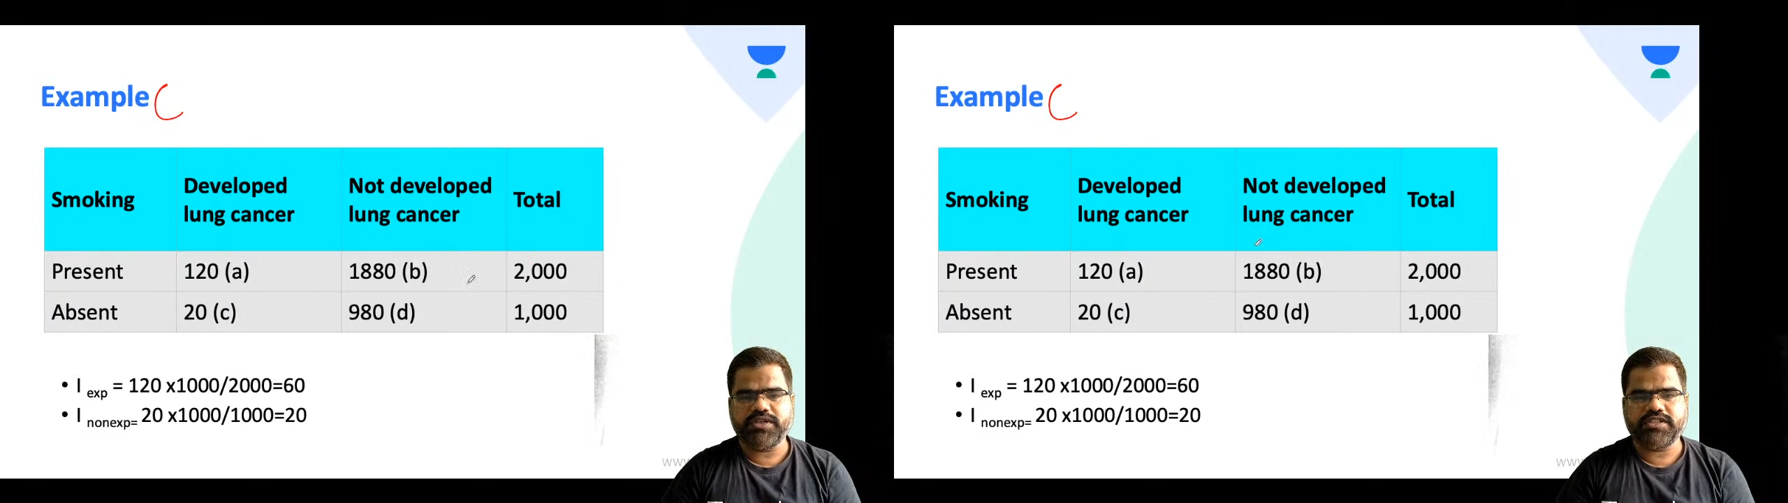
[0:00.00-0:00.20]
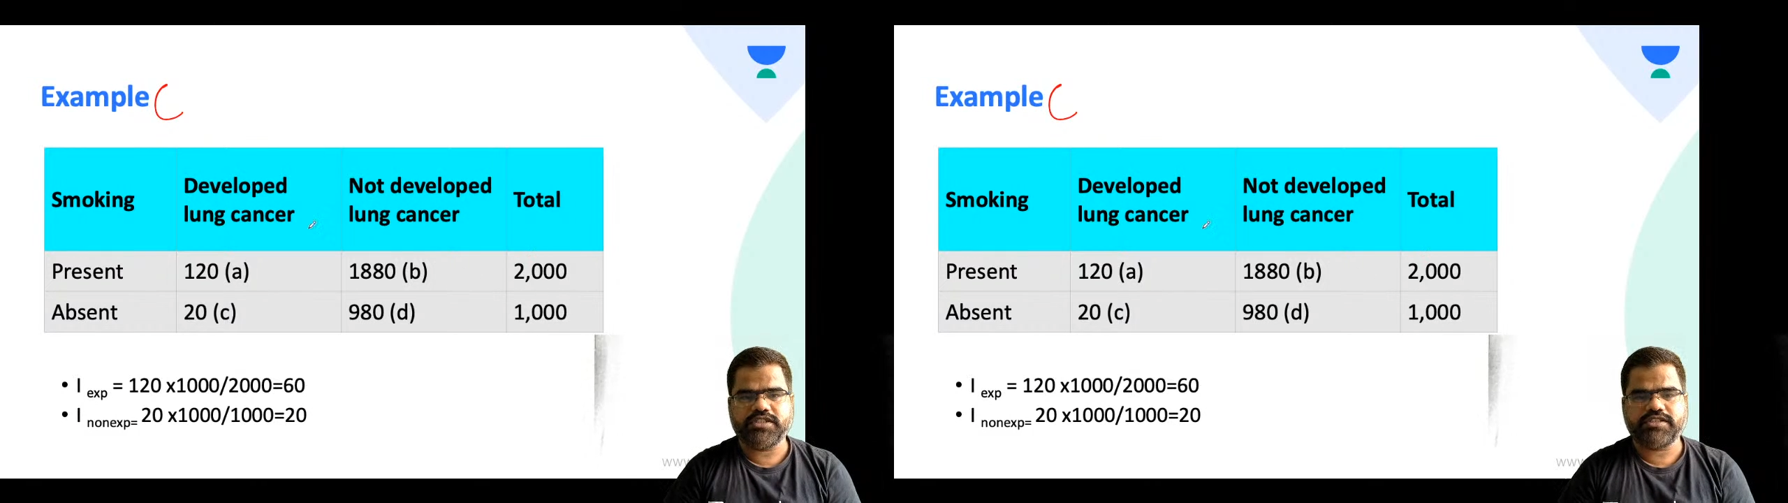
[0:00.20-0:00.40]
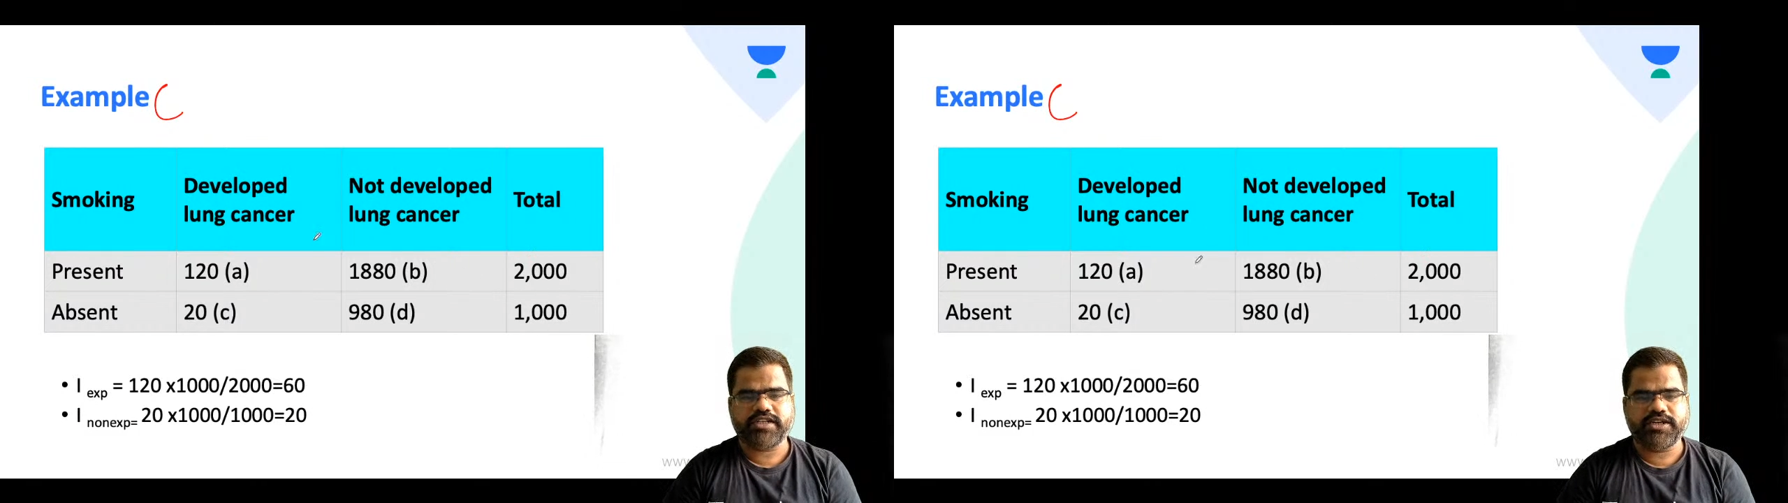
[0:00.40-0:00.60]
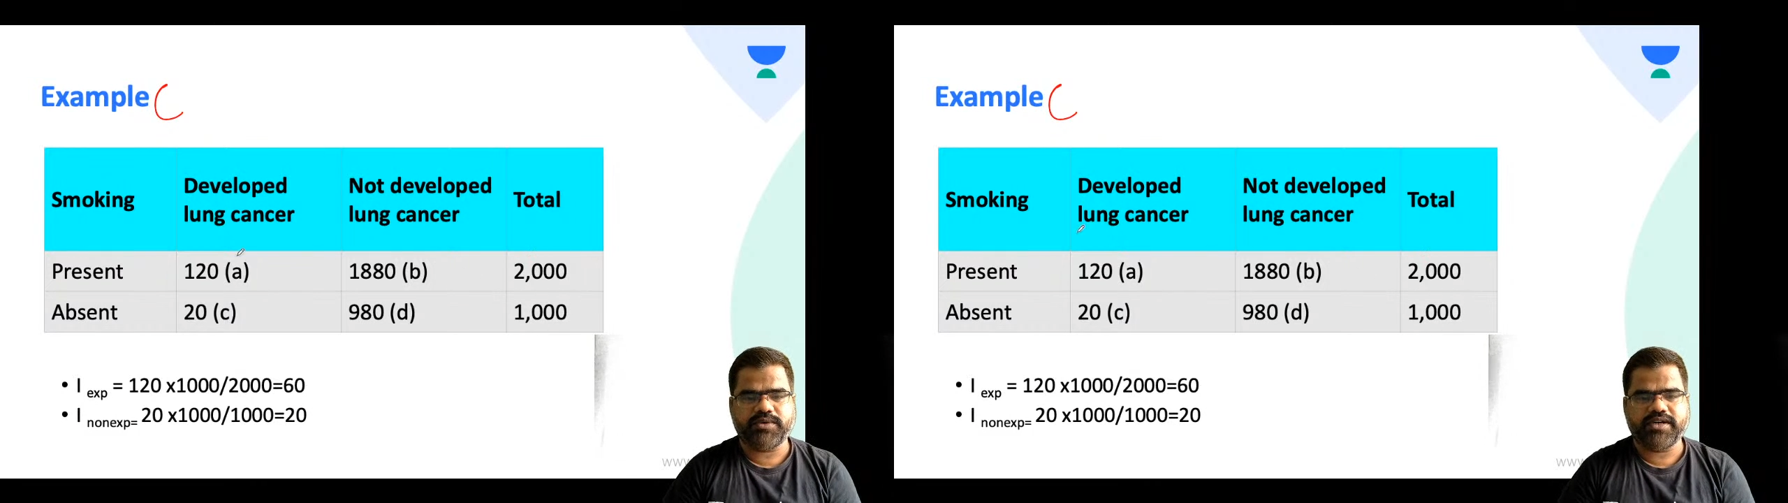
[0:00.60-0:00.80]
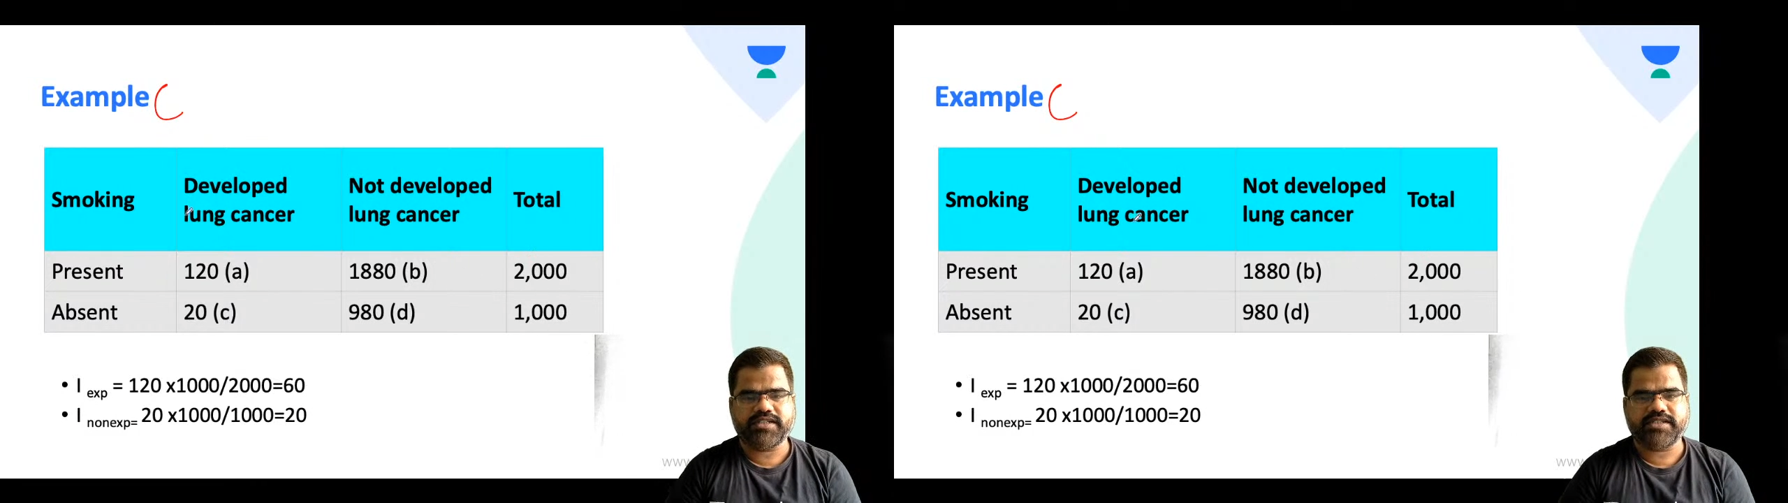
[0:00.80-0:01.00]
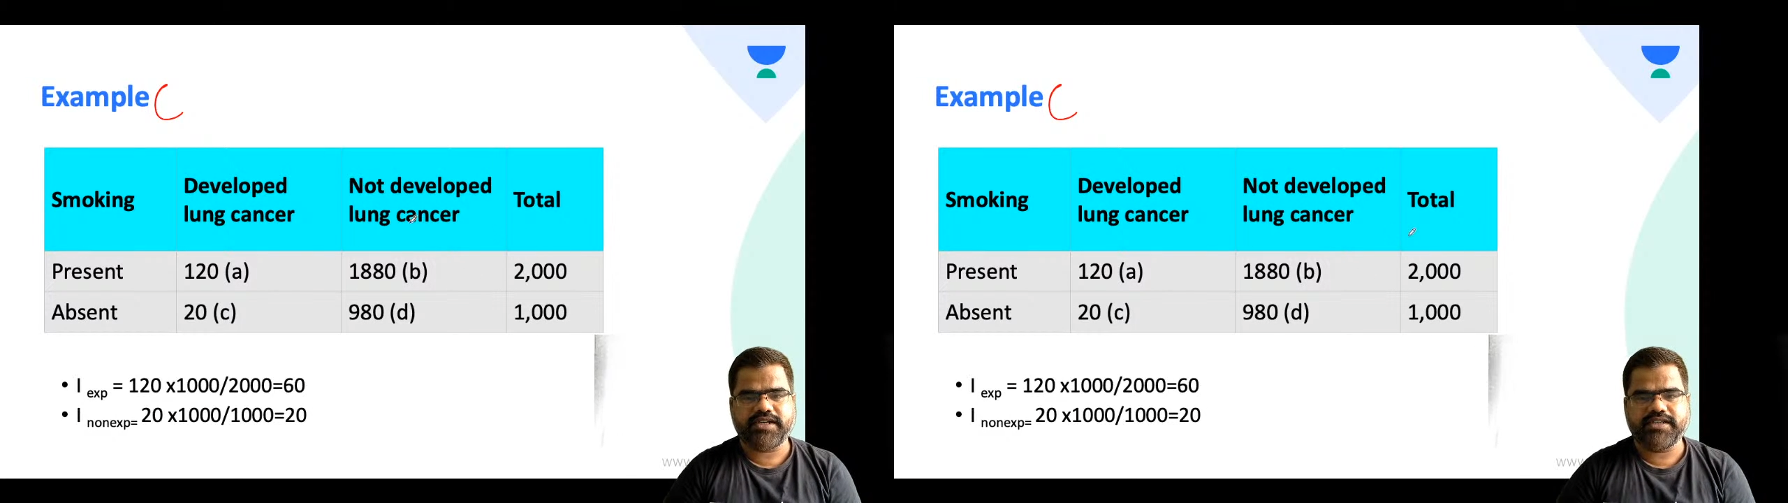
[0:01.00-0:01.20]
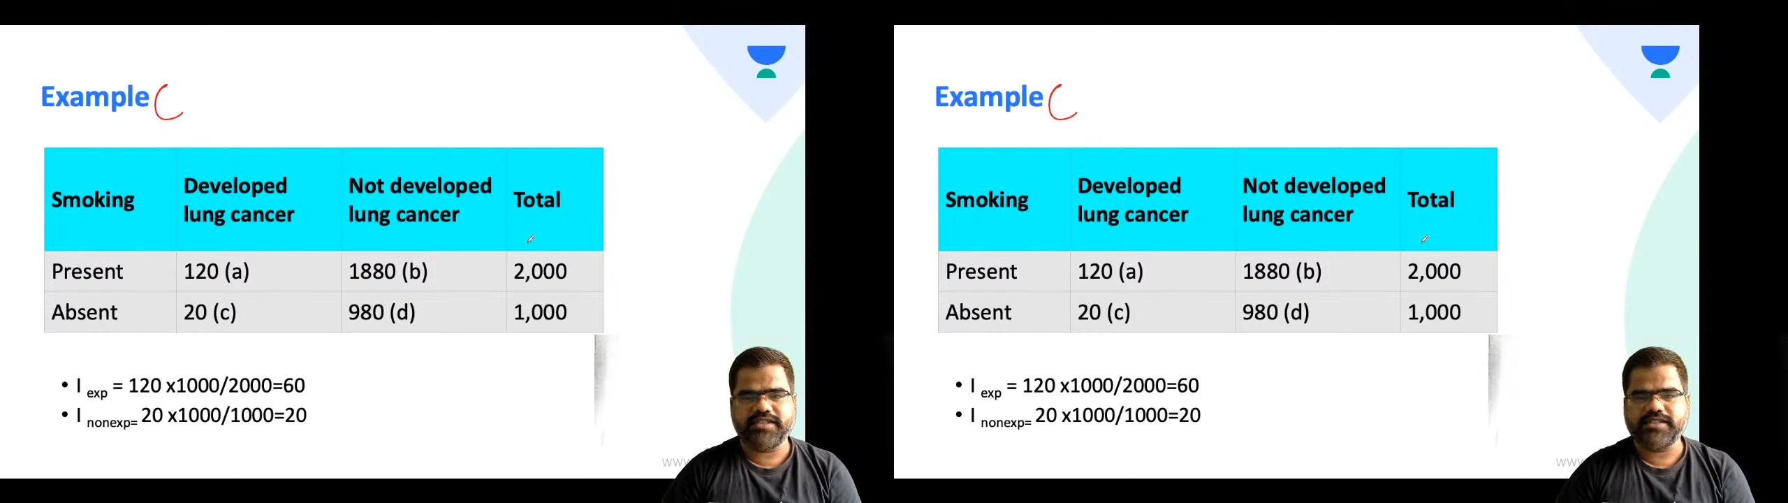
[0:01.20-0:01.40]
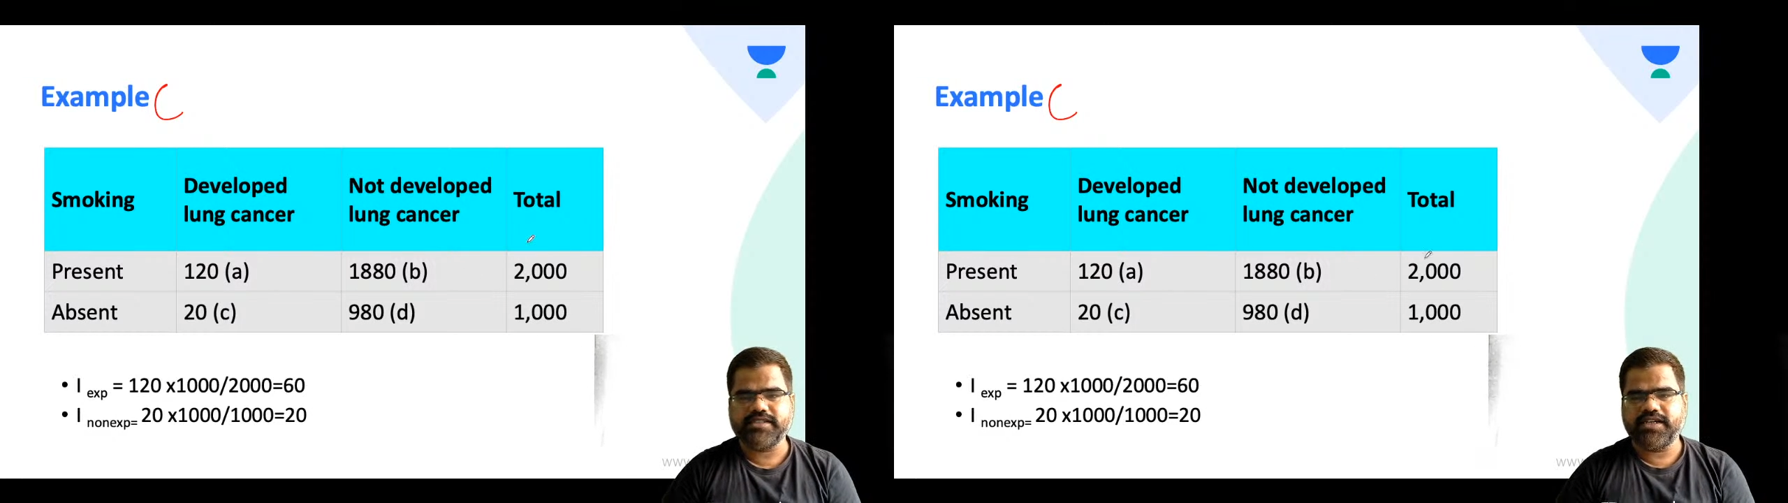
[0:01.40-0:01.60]
Just try to understand
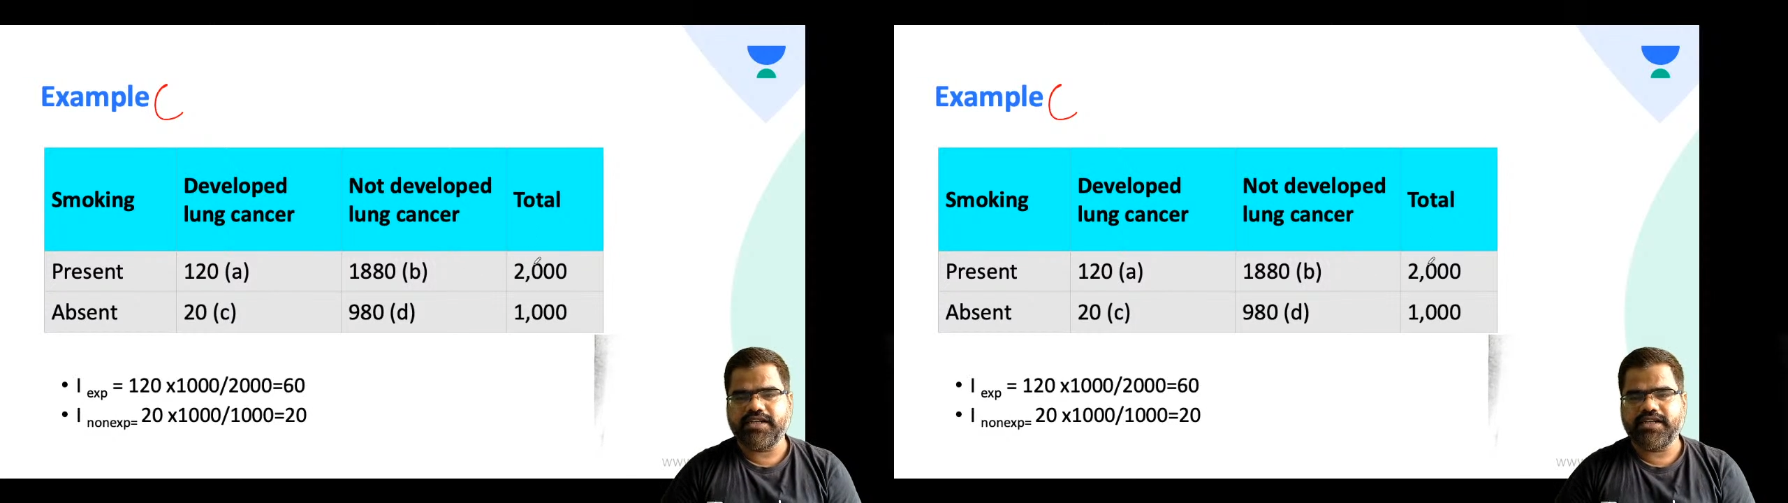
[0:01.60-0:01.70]
this.